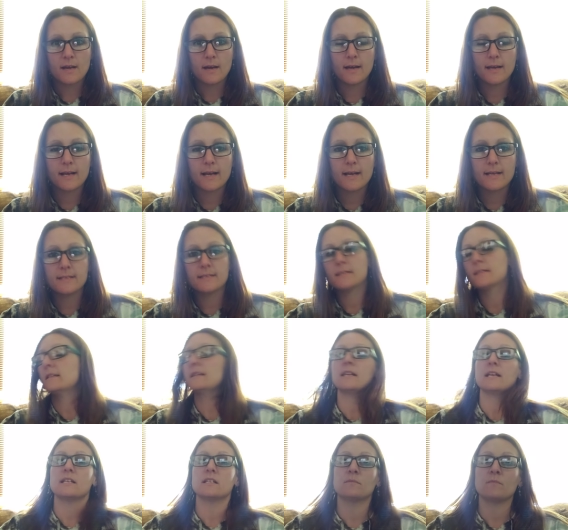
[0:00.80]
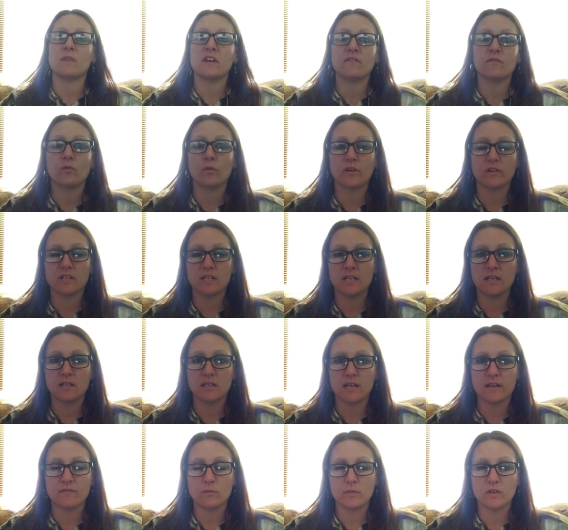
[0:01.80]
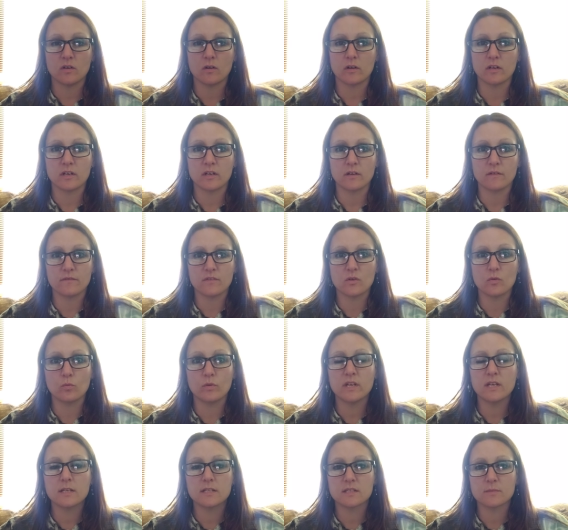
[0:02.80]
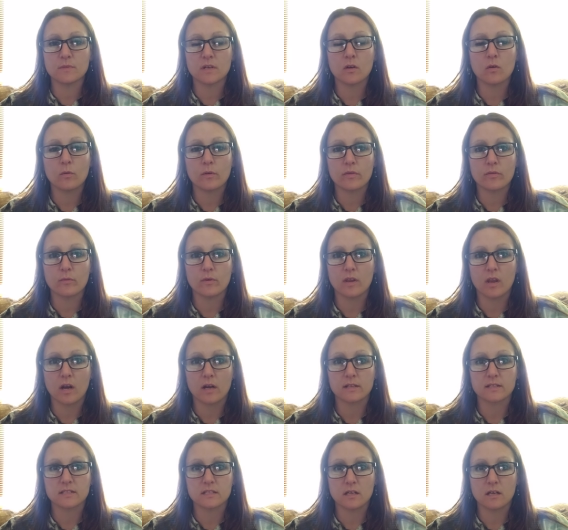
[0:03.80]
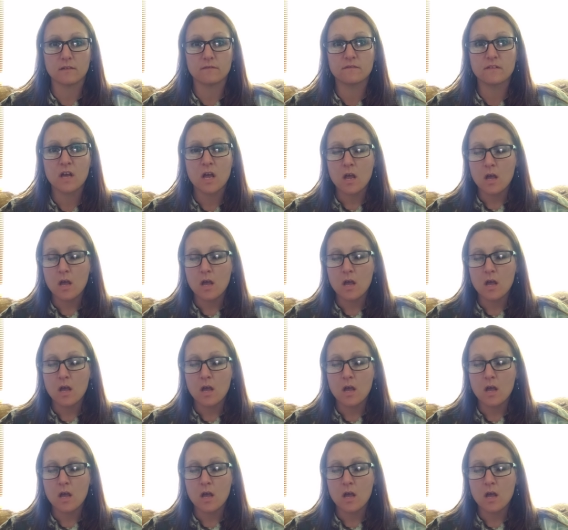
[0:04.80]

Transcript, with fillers: Hi guys, today's May 14th. I haven't been on in a few weeks, been going through a lot of stuff.